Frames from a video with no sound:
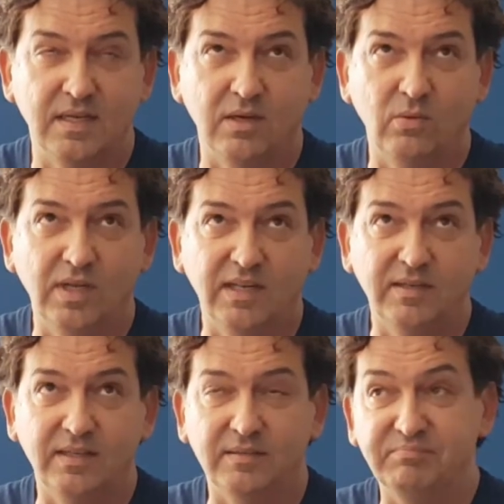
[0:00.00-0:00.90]

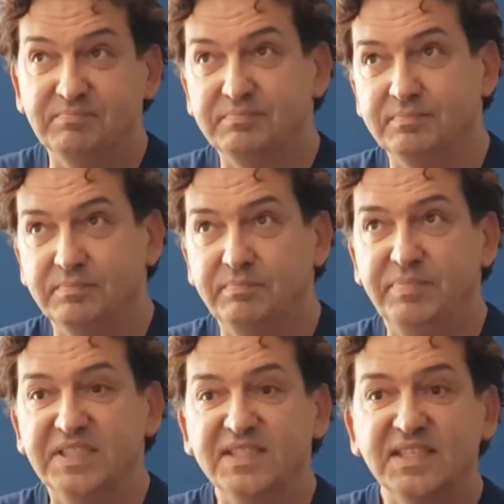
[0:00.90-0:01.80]
Well,
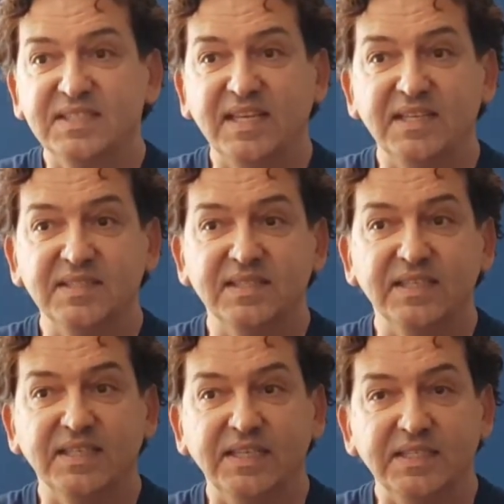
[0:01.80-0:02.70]
business has
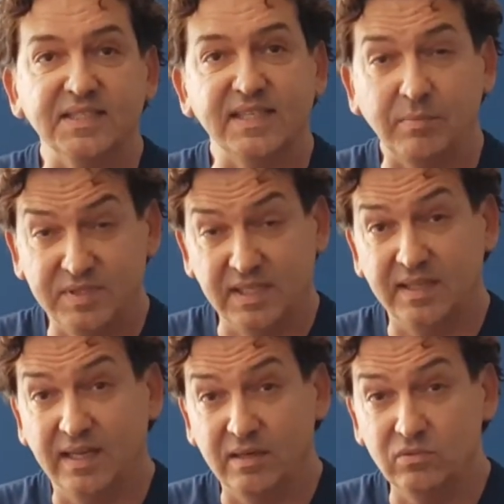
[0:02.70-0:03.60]
its ups and
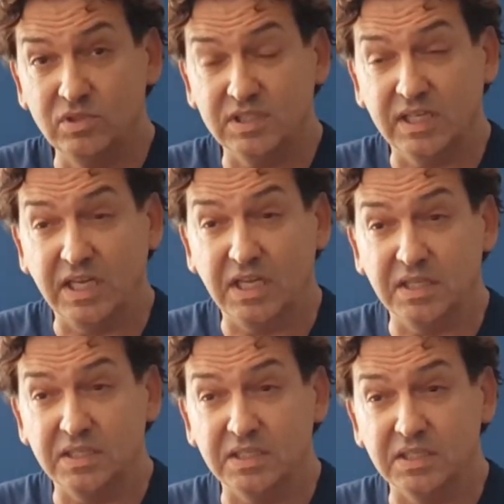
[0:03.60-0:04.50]
downs,
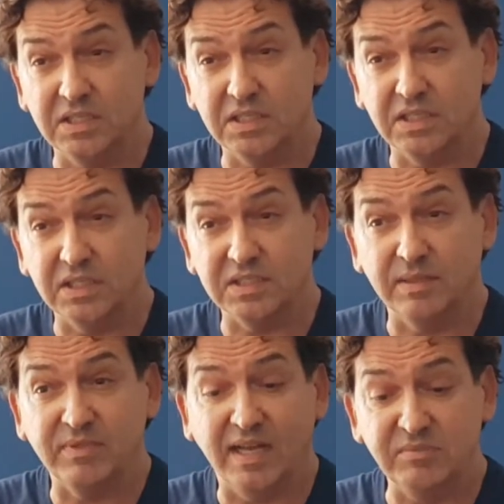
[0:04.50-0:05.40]
and
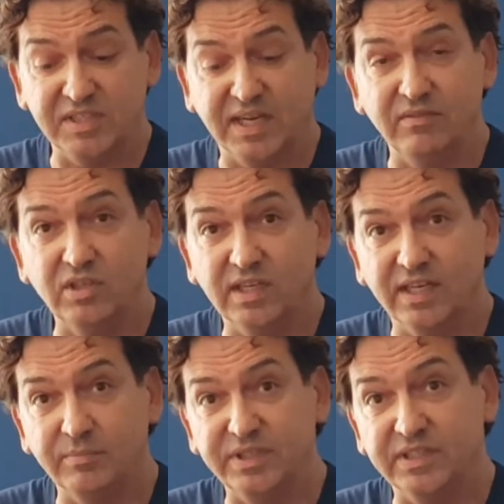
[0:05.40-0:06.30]
sometimes travel
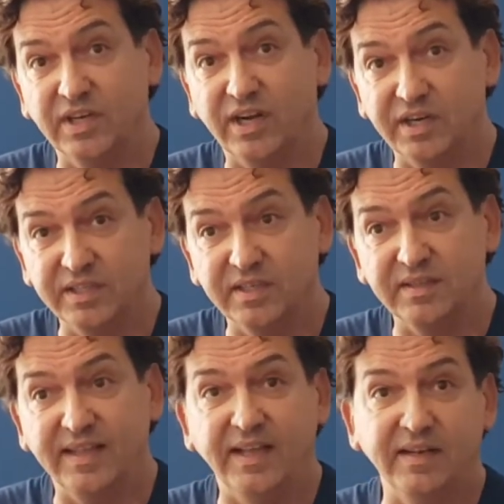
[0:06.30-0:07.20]
are a bit harder
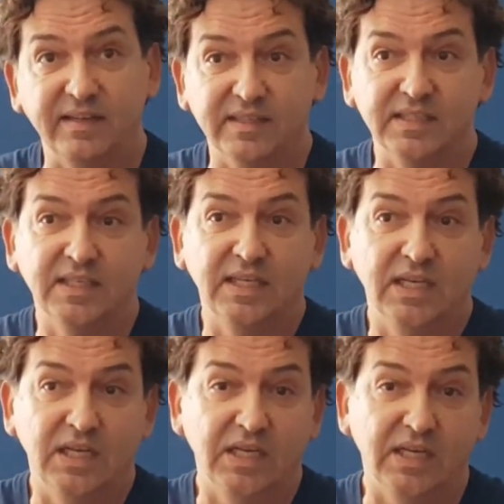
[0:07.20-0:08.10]
than
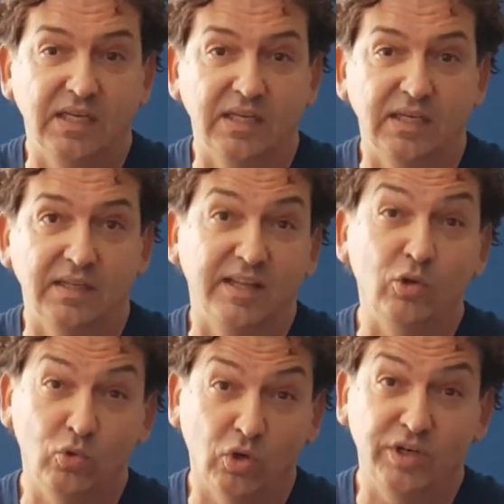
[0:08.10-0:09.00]
they
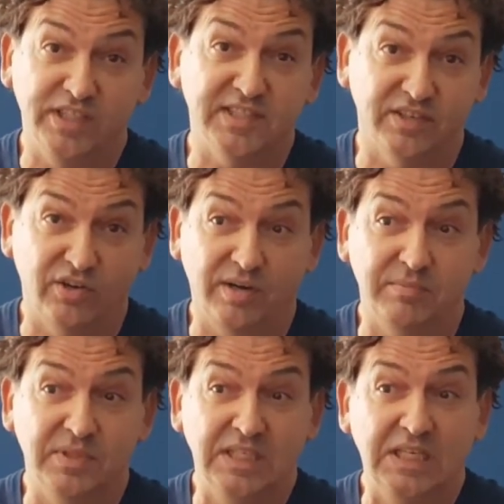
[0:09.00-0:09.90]
look on
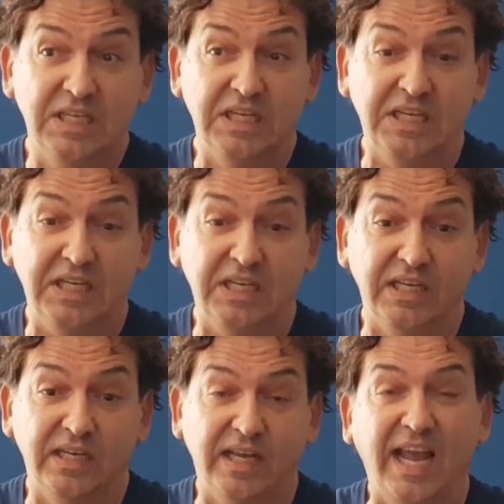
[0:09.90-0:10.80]
Instagram.
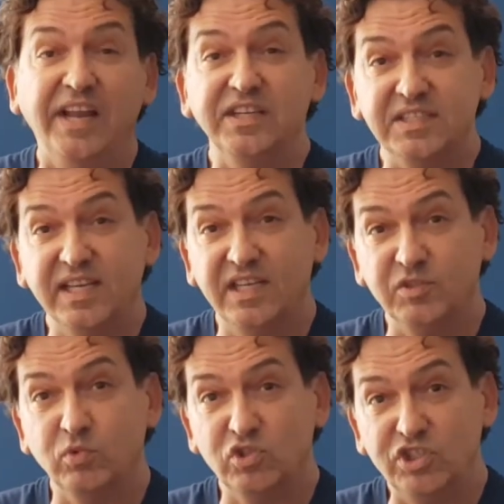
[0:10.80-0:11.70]
Any sales
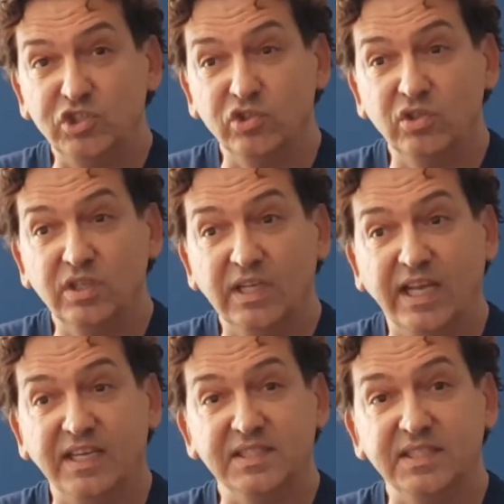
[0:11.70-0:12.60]
position
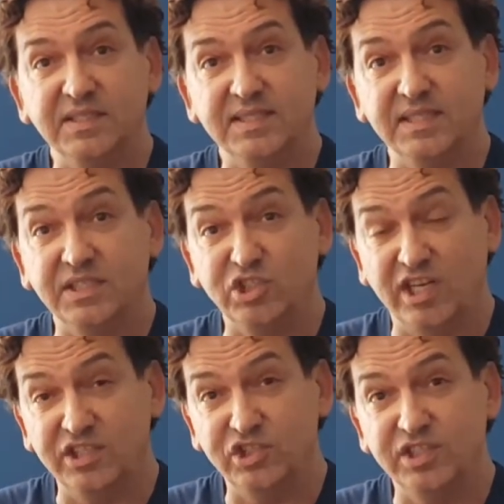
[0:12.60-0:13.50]
has its
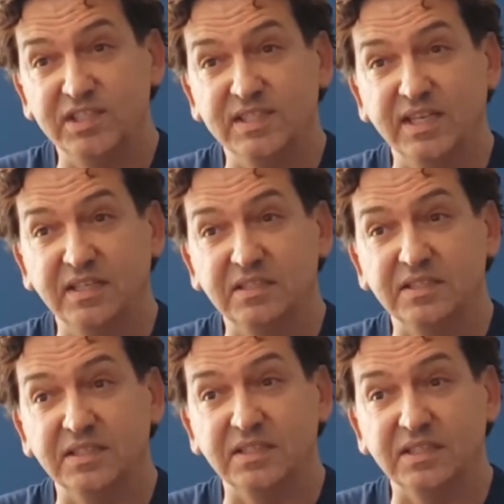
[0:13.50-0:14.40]
challenges,
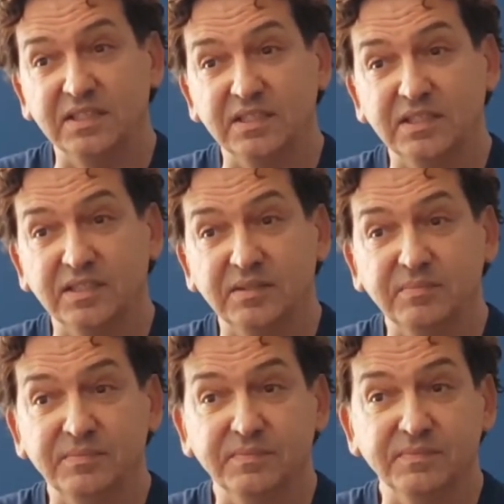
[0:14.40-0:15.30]

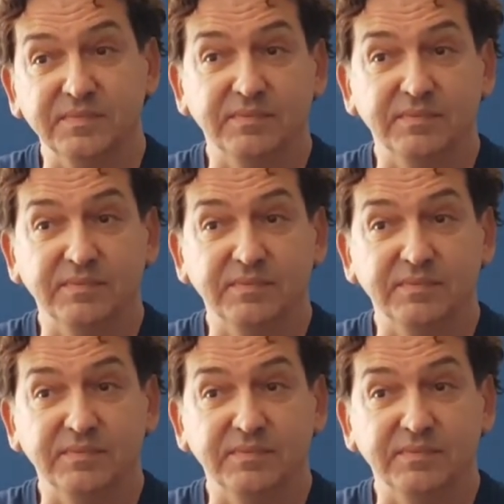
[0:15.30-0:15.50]
and